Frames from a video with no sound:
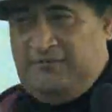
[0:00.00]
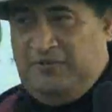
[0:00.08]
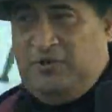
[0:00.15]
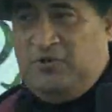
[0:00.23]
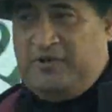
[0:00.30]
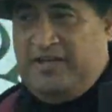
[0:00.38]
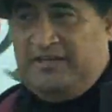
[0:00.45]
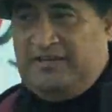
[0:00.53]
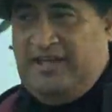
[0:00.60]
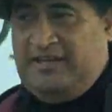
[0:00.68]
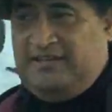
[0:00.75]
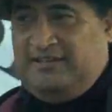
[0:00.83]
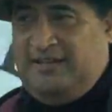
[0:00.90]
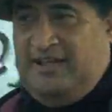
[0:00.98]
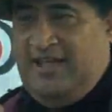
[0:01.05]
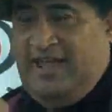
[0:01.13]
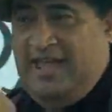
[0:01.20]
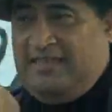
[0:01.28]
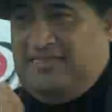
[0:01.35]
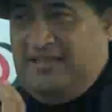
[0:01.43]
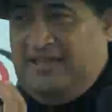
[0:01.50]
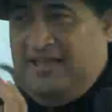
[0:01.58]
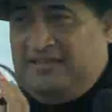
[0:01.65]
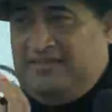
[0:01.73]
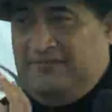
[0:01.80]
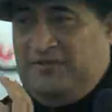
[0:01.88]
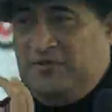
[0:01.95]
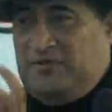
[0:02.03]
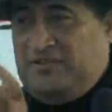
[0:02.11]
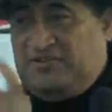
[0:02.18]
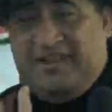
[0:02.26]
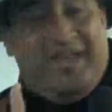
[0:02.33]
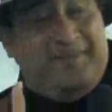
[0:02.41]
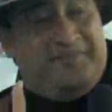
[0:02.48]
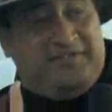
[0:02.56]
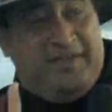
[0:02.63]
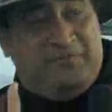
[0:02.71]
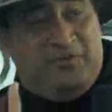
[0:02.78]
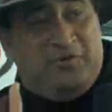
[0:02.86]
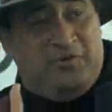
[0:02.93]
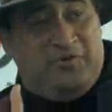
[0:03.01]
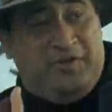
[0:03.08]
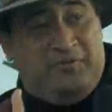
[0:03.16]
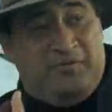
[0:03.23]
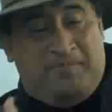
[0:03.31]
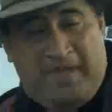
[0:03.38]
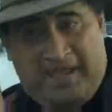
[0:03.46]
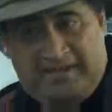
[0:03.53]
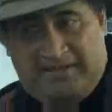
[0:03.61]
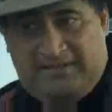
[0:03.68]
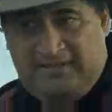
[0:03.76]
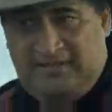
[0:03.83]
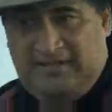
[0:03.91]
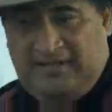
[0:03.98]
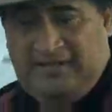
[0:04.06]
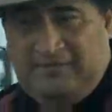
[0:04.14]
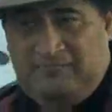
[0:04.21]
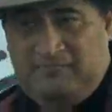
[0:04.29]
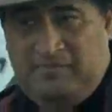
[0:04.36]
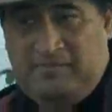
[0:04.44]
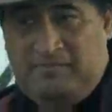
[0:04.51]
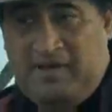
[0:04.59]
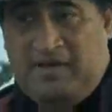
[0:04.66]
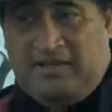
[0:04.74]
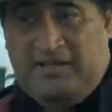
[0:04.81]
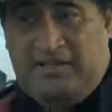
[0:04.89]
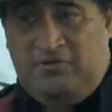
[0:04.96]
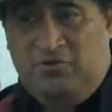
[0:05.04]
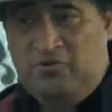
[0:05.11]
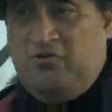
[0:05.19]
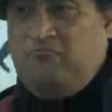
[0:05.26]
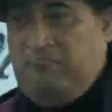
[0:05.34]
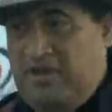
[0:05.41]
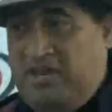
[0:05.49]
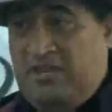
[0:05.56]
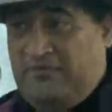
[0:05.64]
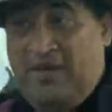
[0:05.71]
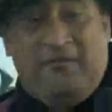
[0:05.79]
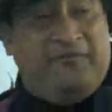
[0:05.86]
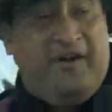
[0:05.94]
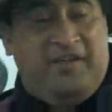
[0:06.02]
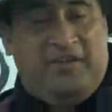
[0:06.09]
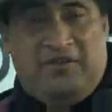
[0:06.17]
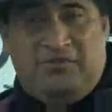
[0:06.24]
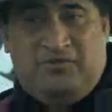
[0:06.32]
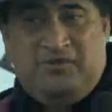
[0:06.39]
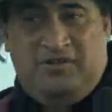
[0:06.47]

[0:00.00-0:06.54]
you look at the various dams that were made in Mangakino, many of our whānau